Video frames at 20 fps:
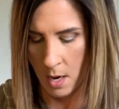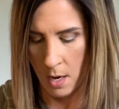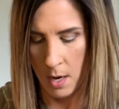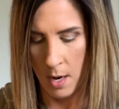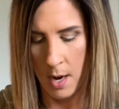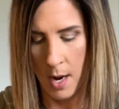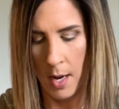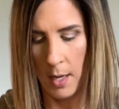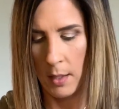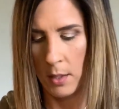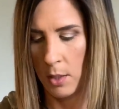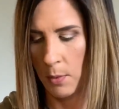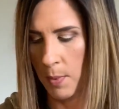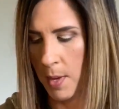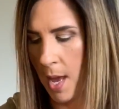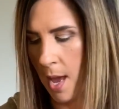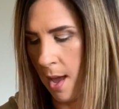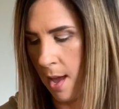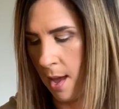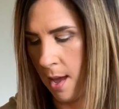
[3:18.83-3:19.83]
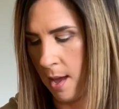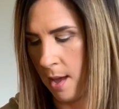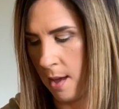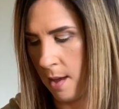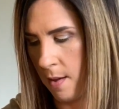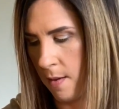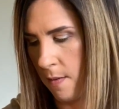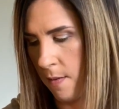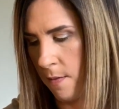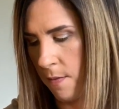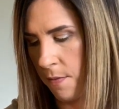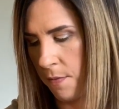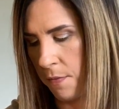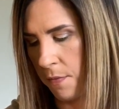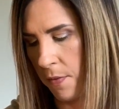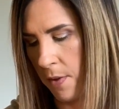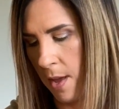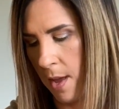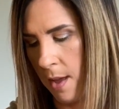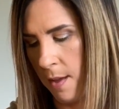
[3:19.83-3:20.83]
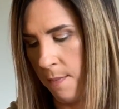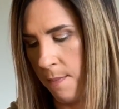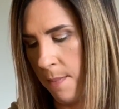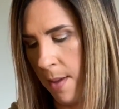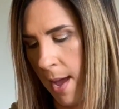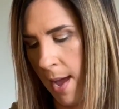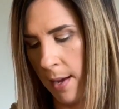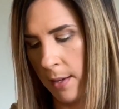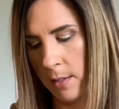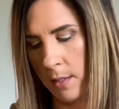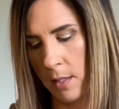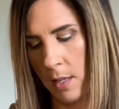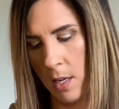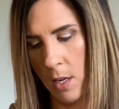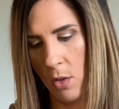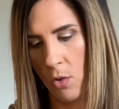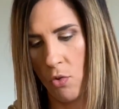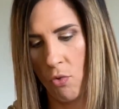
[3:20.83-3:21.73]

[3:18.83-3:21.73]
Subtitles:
Next we have a Maxi